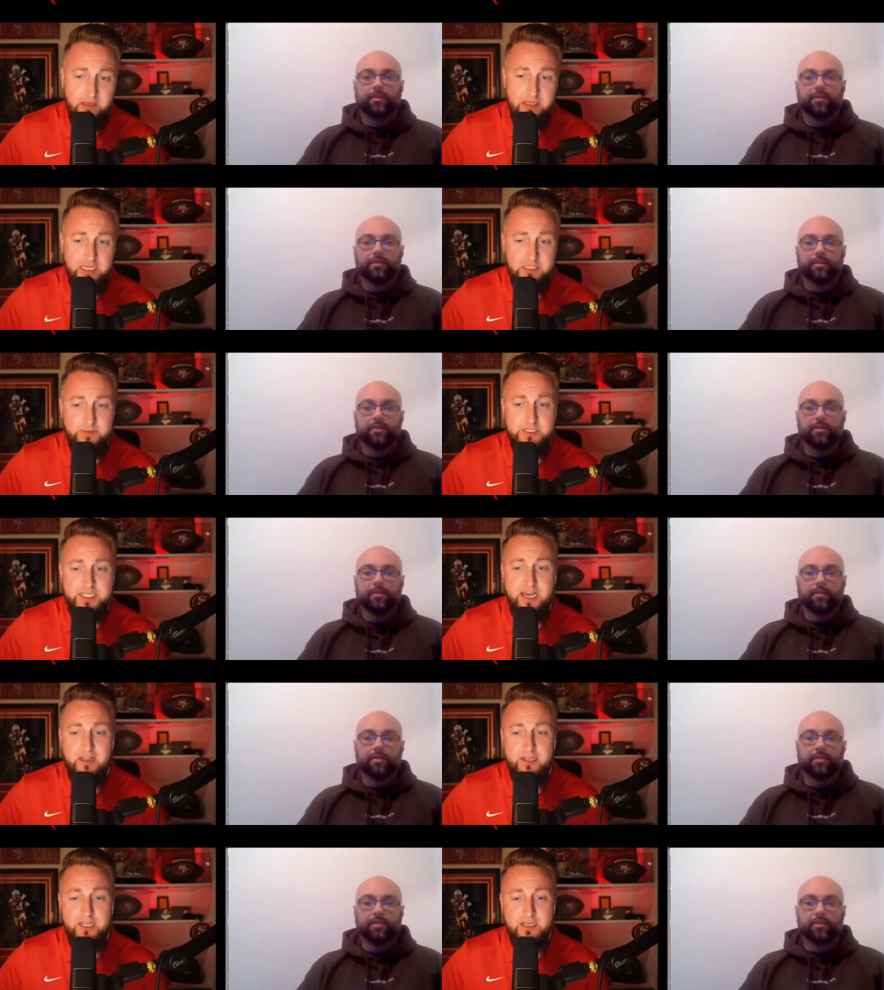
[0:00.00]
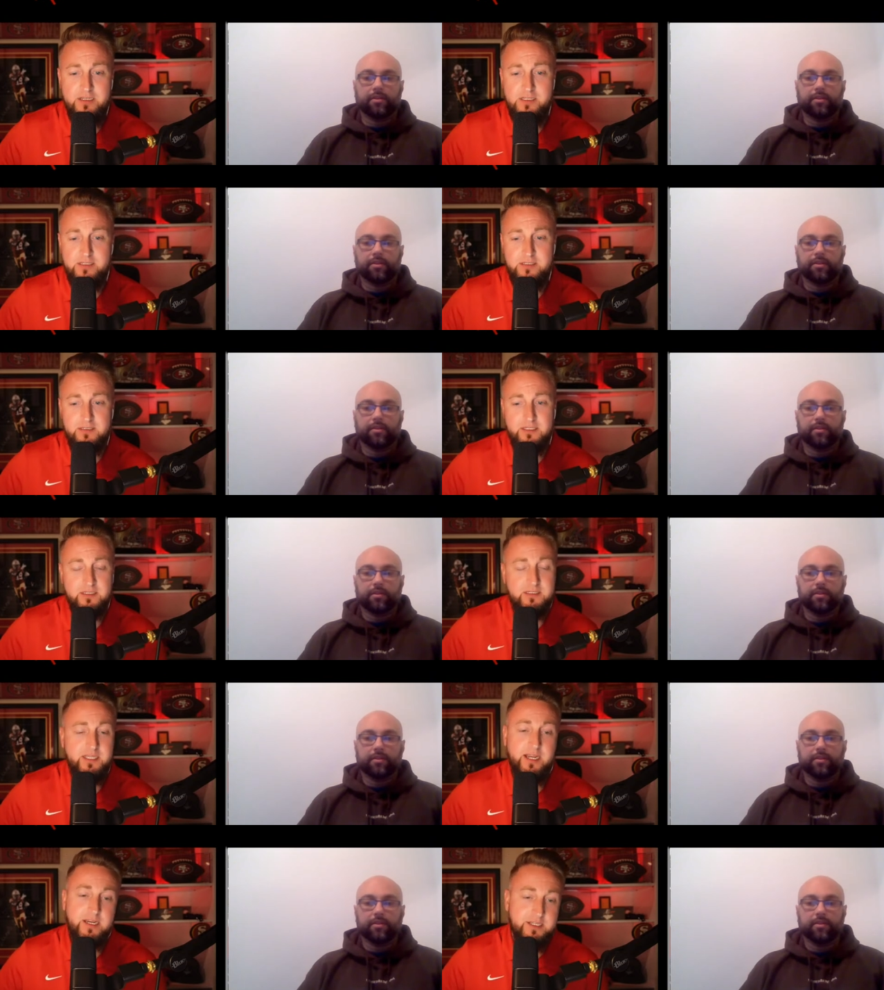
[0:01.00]
Speaker 1: His mentality is is
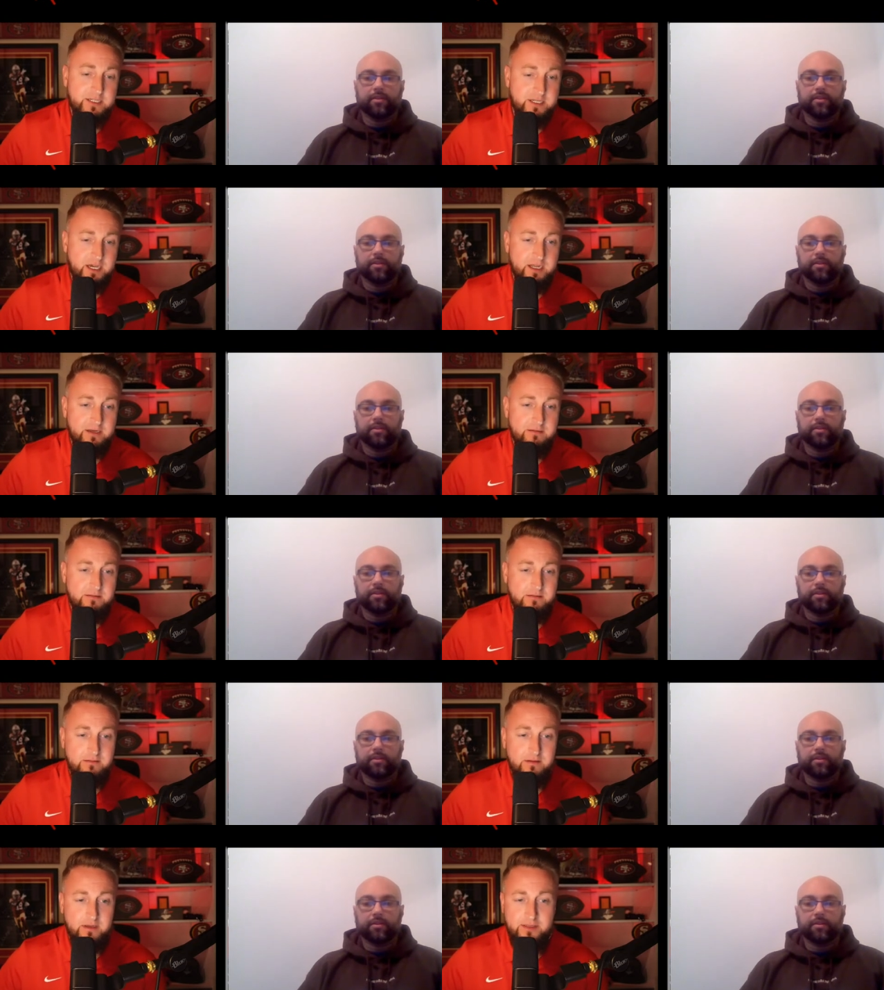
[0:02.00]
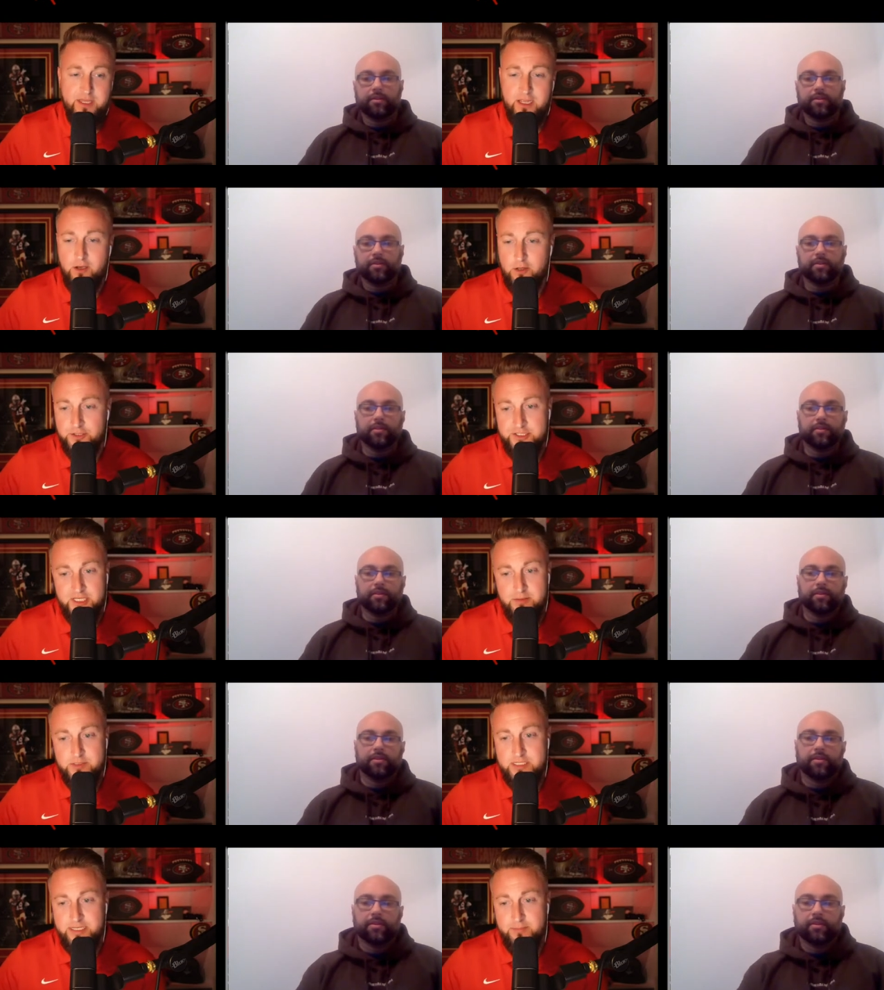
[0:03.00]
second to none. I think all
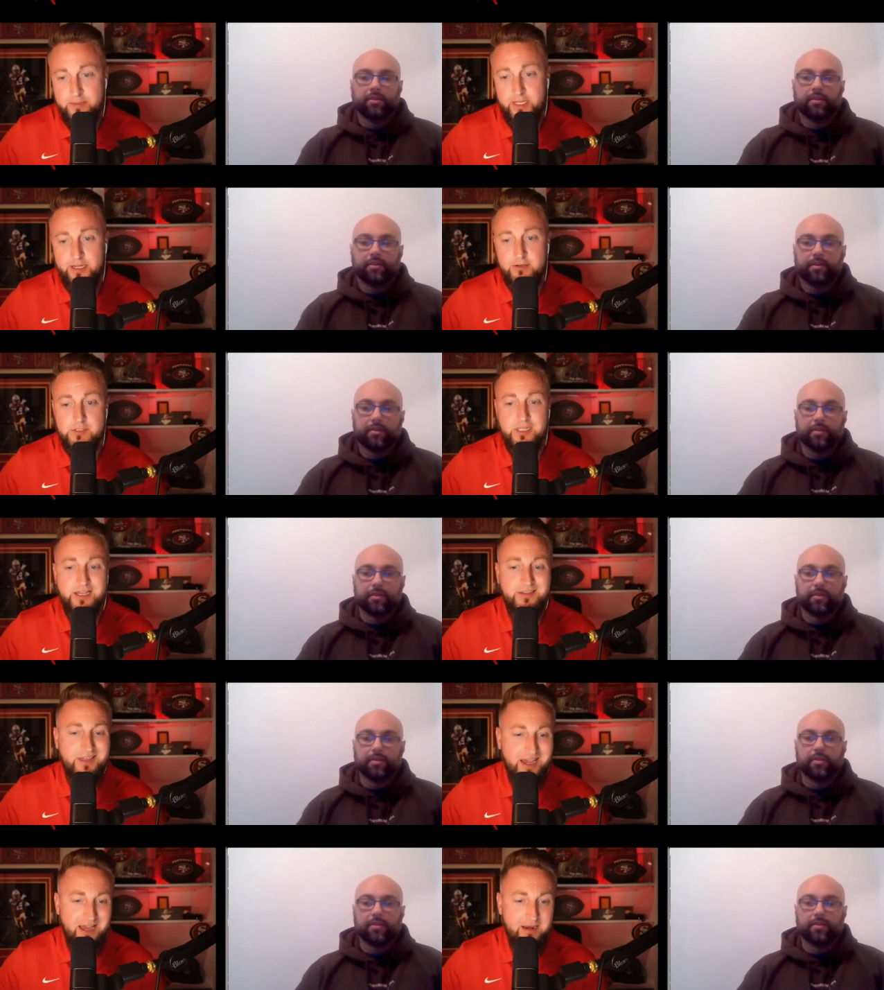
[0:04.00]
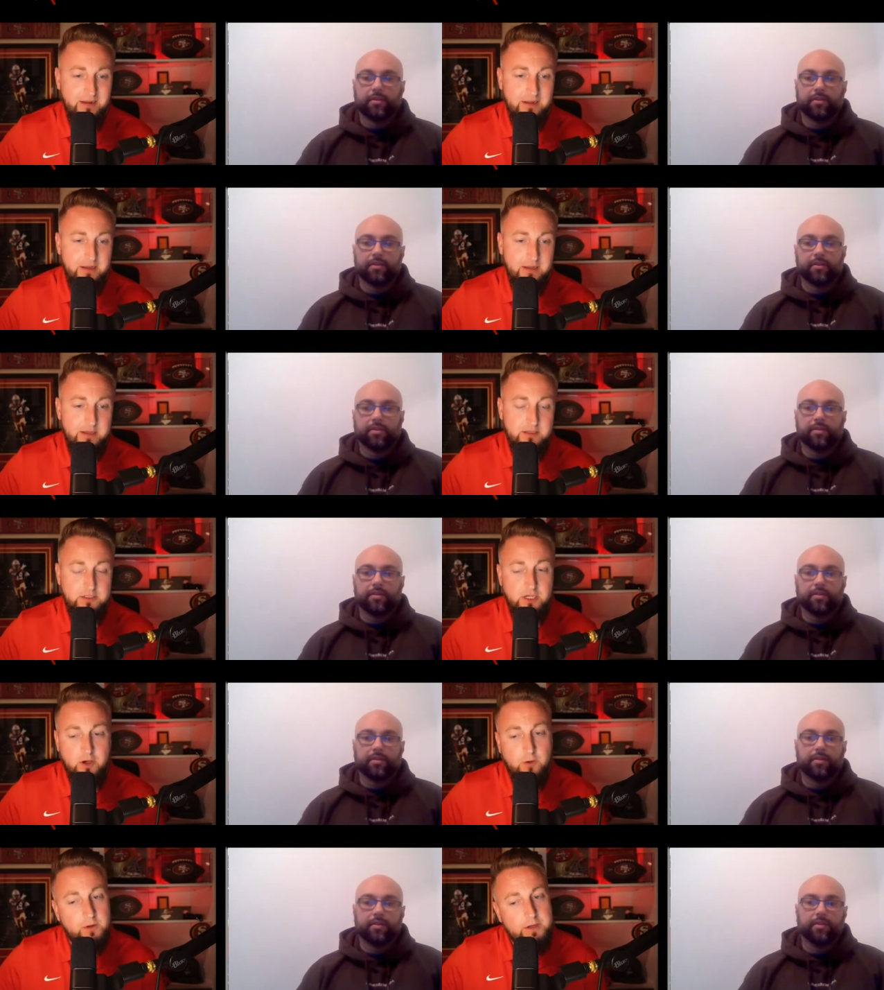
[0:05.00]
teams need players like that.
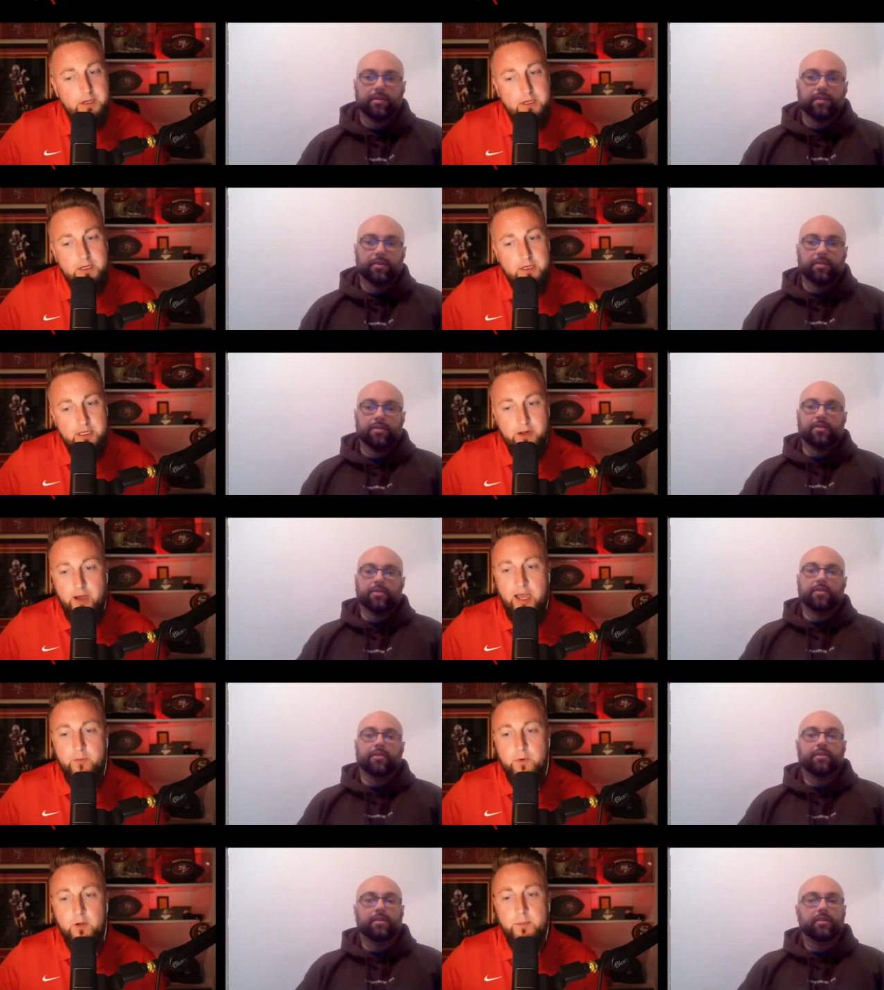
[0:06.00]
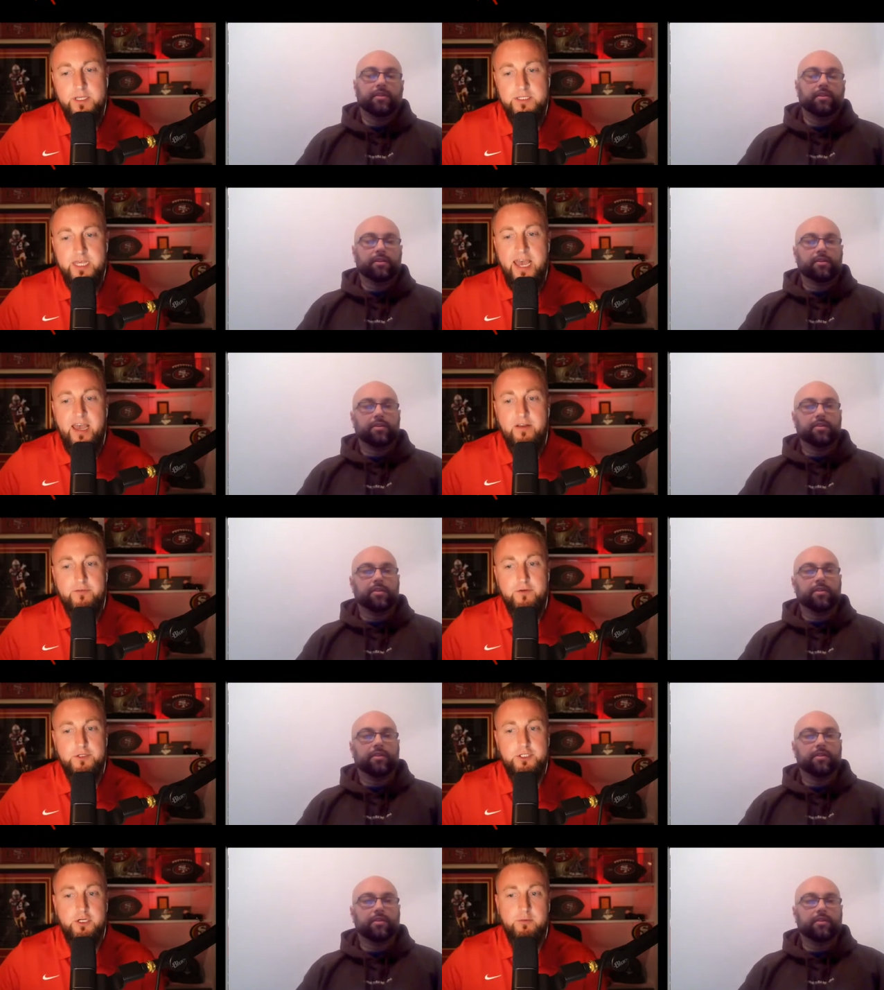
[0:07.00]
So, you know, I will miss that for
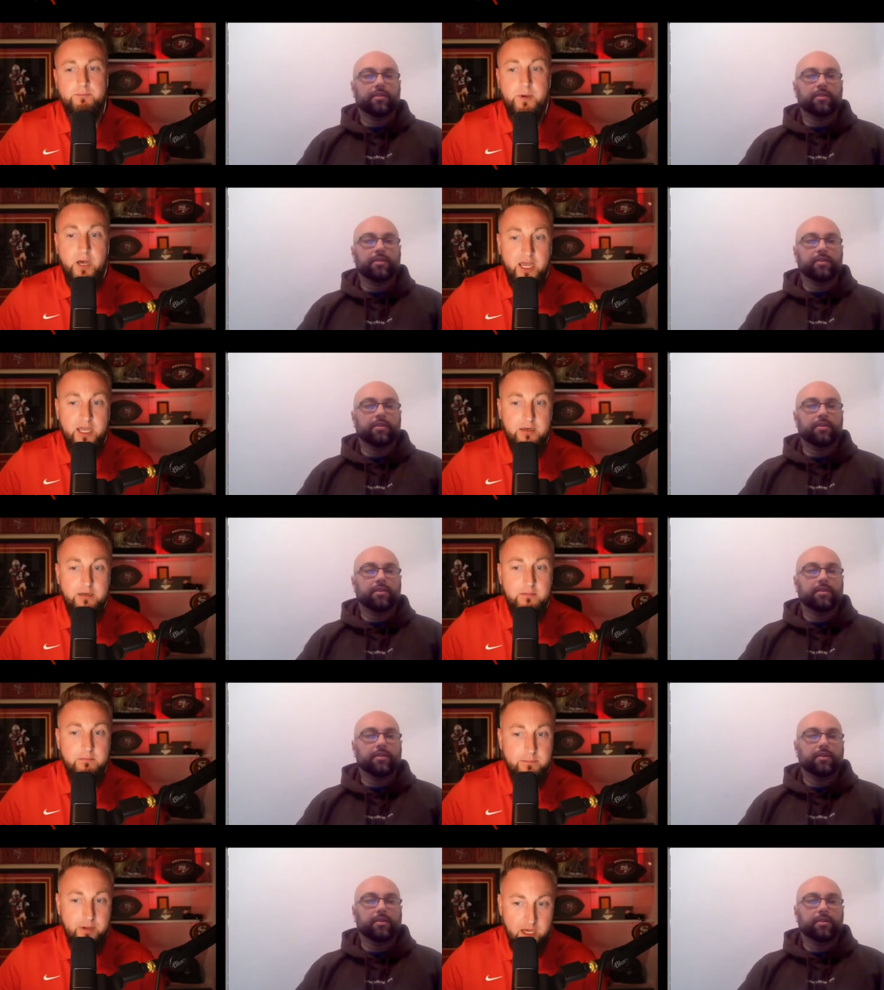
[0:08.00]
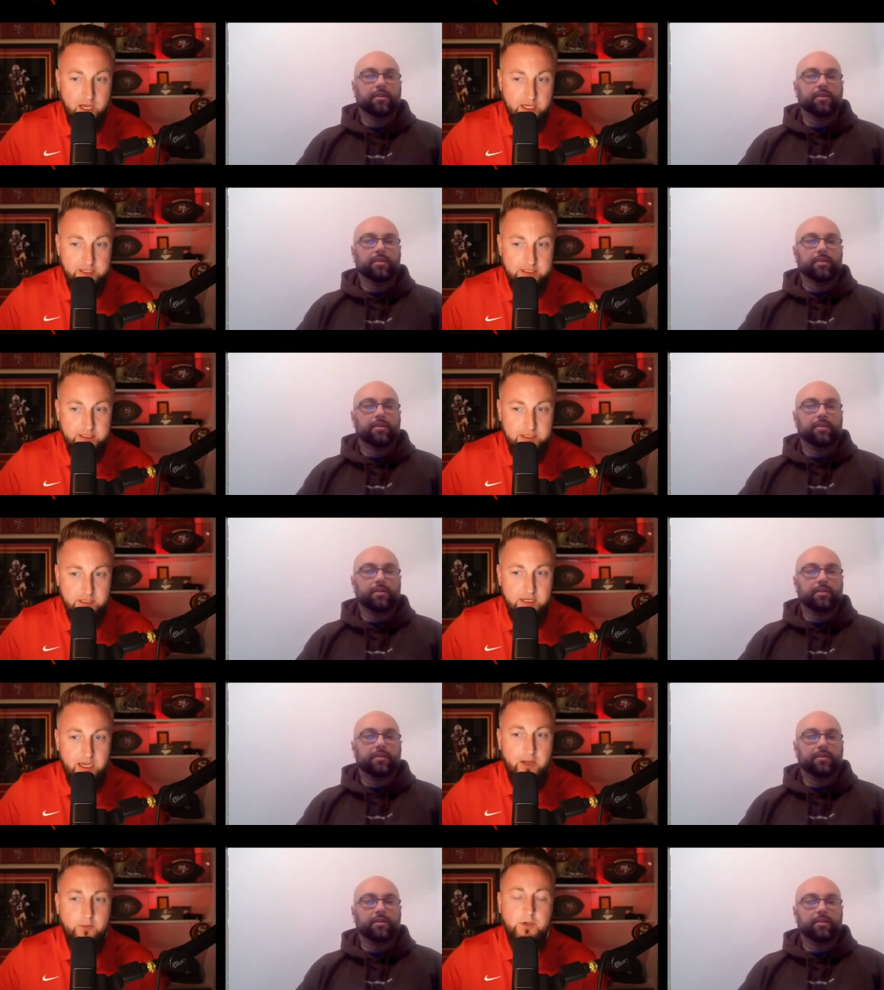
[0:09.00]
sure. But but
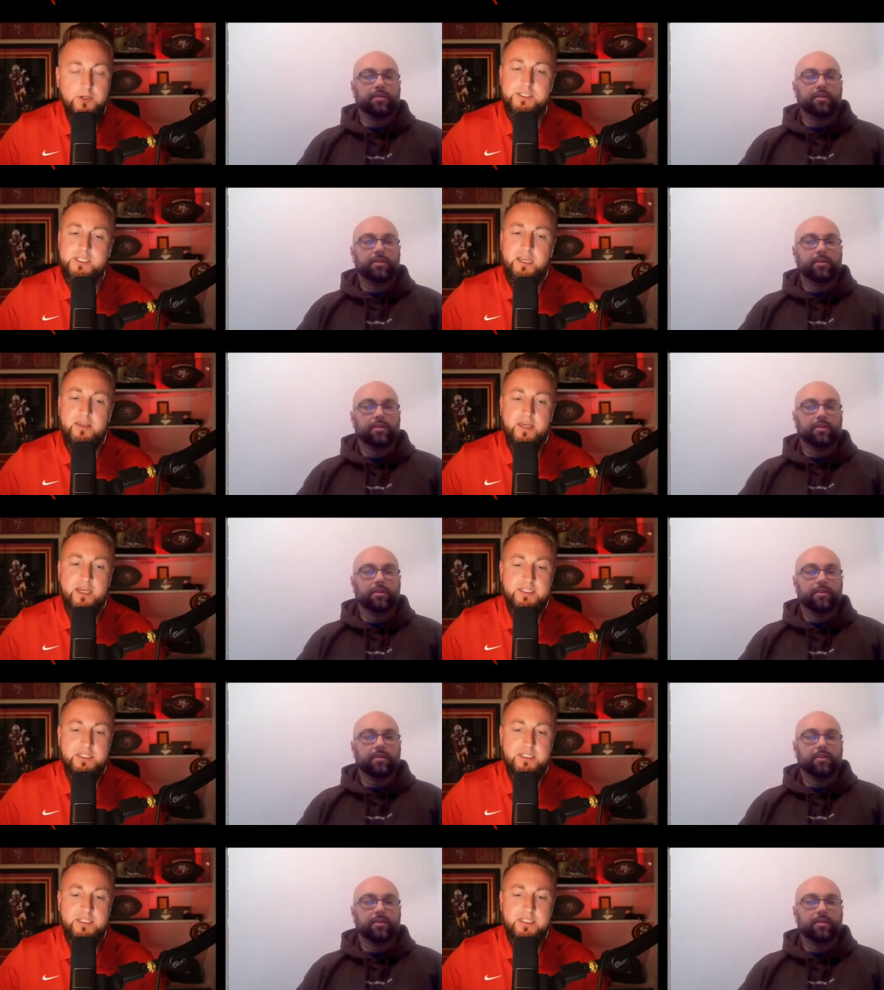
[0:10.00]
I will say that